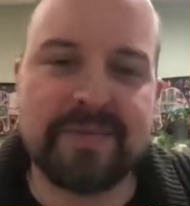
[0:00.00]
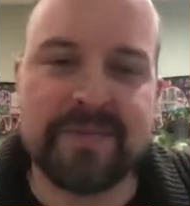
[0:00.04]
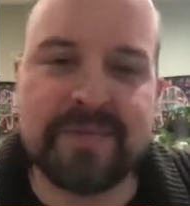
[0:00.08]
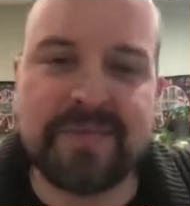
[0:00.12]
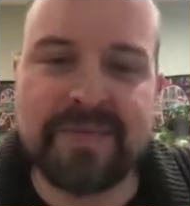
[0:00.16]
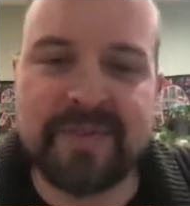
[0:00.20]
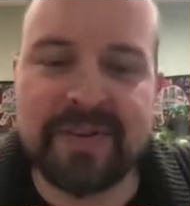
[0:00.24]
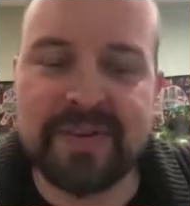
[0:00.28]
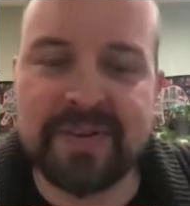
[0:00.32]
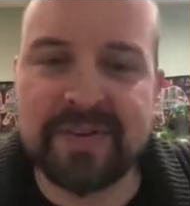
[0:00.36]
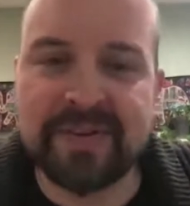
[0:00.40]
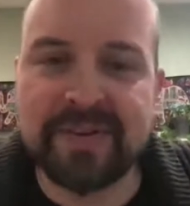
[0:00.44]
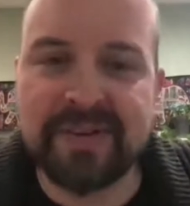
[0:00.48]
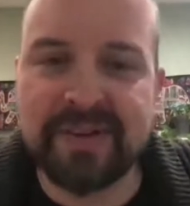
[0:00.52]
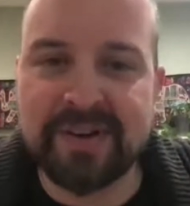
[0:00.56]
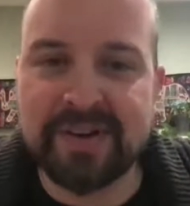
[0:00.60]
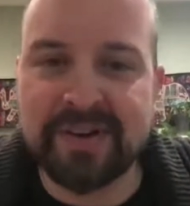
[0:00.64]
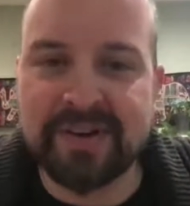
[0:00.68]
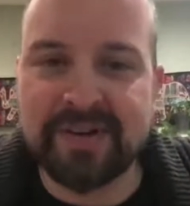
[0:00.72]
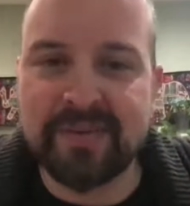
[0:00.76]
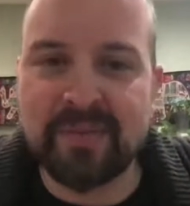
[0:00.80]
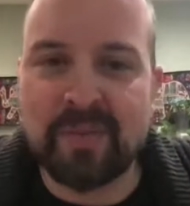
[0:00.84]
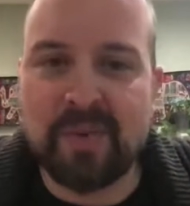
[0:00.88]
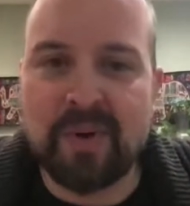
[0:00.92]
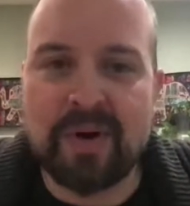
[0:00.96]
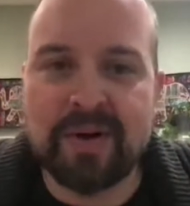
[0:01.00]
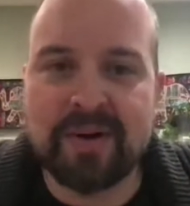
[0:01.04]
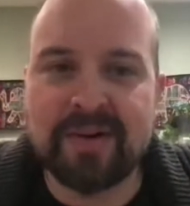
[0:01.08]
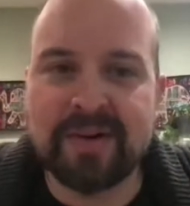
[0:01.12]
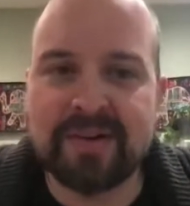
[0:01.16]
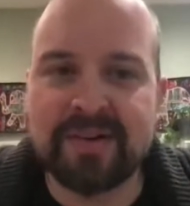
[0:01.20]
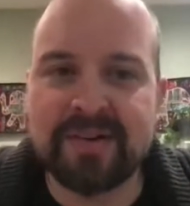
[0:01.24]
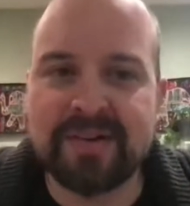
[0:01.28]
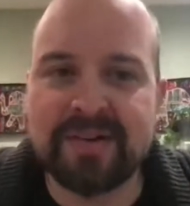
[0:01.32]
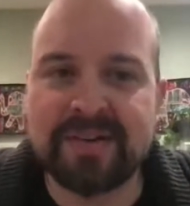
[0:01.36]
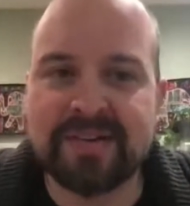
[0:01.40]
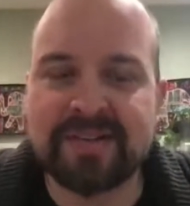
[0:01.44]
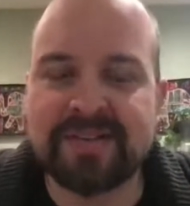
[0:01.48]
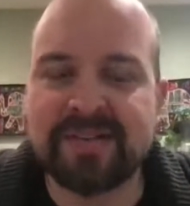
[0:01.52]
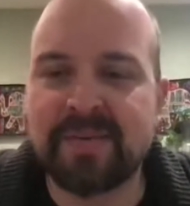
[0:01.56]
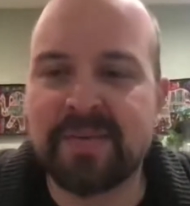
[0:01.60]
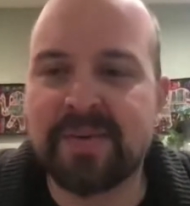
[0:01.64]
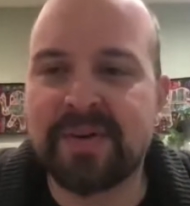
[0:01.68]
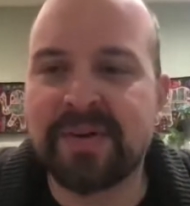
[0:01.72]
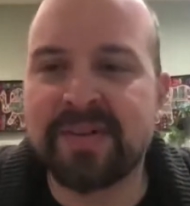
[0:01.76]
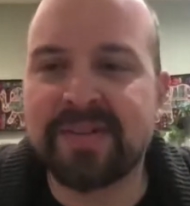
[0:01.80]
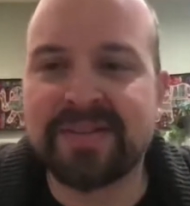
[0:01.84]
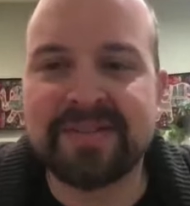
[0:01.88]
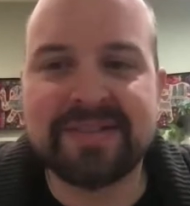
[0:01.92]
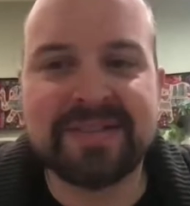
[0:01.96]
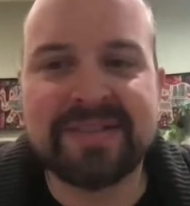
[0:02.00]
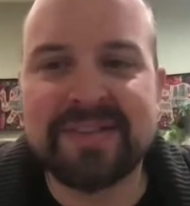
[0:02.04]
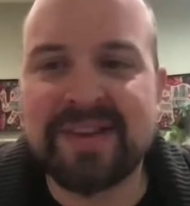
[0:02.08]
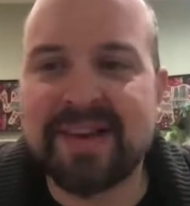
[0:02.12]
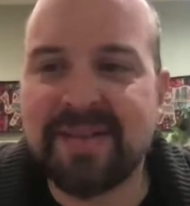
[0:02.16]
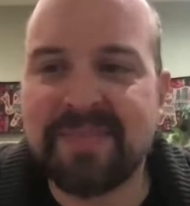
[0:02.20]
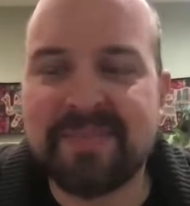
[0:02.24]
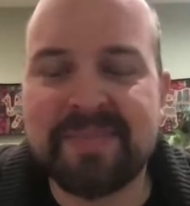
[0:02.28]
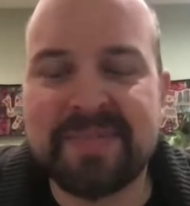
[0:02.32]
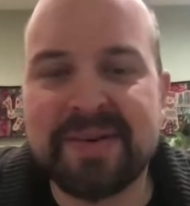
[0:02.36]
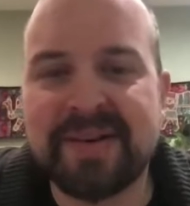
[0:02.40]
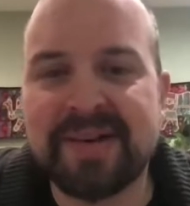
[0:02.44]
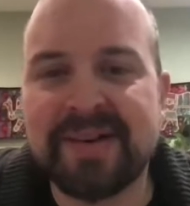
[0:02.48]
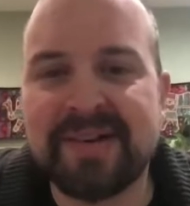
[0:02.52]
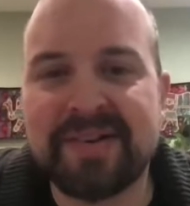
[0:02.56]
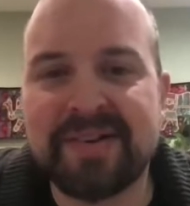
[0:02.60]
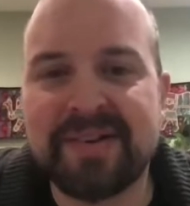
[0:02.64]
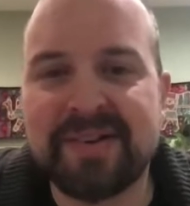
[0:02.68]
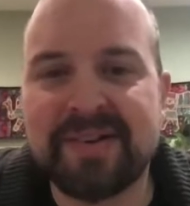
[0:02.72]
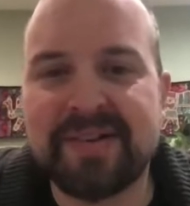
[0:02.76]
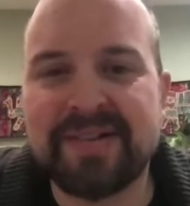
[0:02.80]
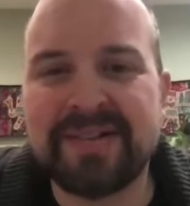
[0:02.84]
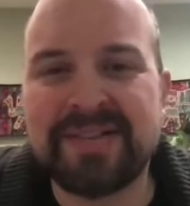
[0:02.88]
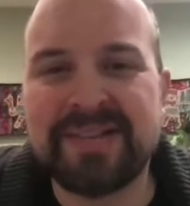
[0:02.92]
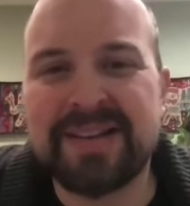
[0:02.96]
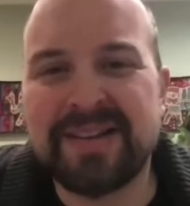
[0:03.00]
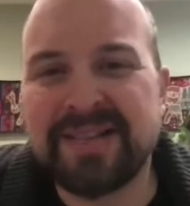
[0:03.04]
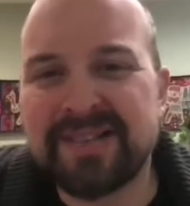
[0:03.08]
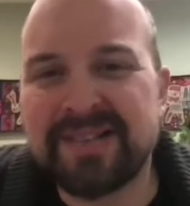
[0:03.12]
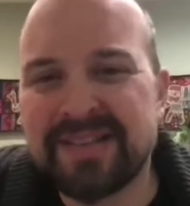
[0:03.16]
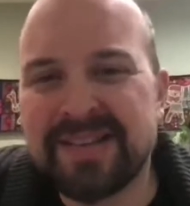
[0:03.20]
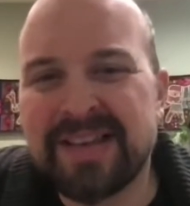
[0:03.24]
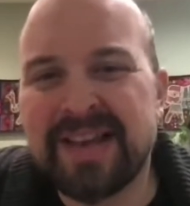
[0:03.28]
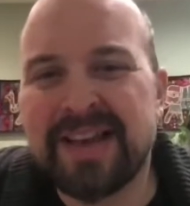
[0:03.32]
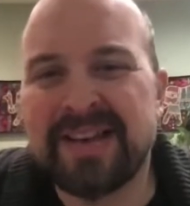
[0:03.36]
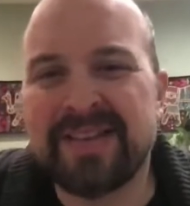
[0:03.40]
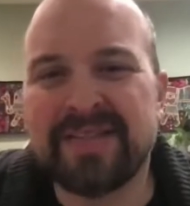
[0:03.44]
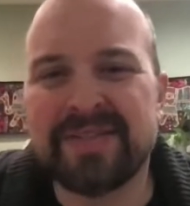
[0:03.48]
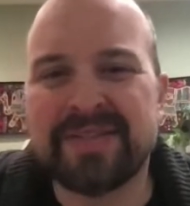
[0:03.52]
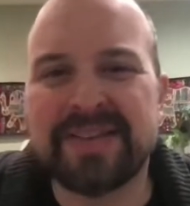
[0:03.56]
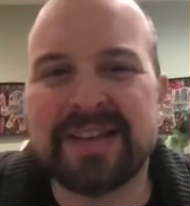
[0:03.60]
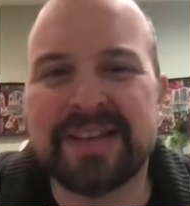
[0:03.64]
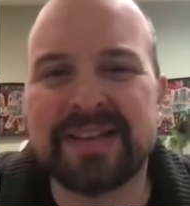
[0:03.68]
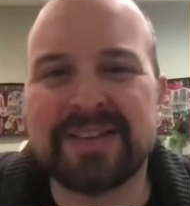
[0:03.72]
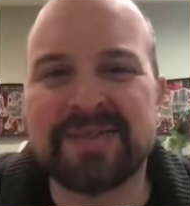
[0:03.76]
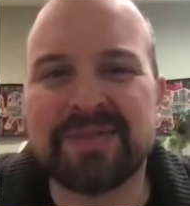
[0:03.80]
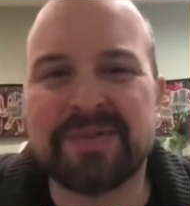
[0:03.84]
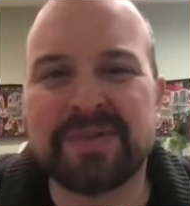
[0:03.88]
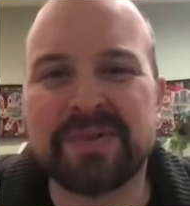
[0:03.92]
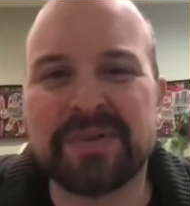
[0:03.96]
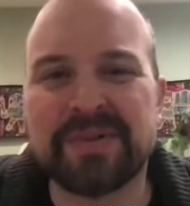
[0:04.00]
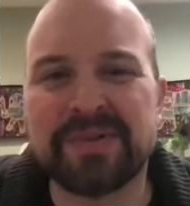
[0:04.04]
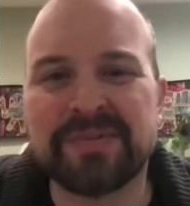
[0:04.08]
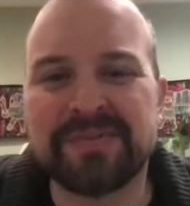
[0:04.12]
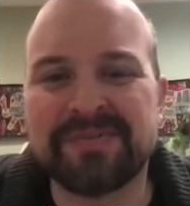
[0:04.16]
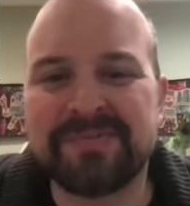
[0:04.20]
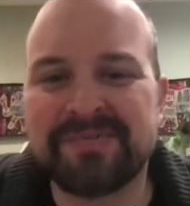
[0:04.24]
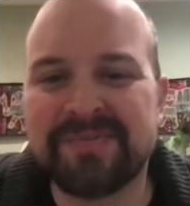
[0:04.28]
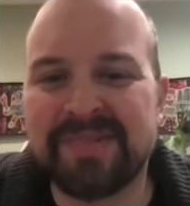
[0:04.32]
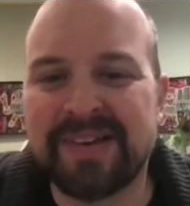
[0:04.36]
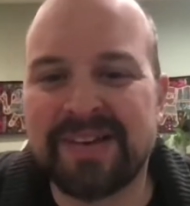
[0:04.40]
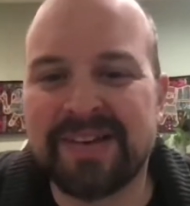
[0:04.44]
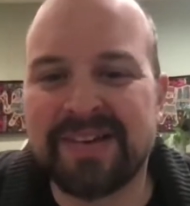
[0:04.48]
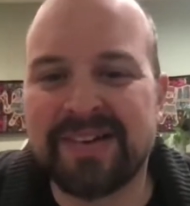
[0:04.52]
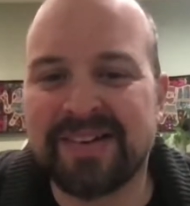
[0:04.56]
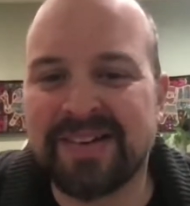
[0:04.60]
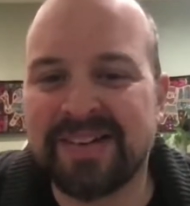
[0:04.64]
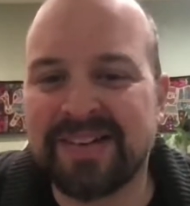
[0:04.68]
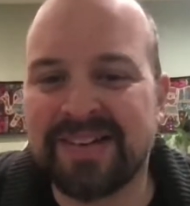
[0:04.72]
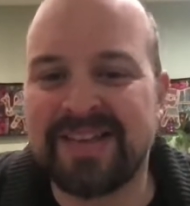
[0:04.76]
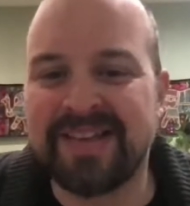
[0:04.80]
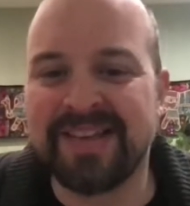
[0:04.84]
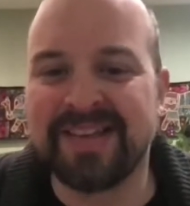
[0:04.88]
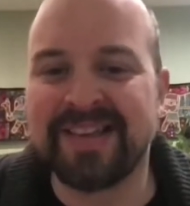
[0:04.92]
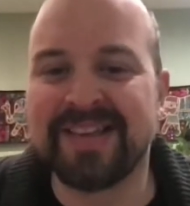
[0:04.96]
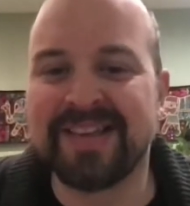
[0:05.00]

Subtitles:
fill your water into someone else's cup. I don't know. It sounds kind of sexual. I don't know.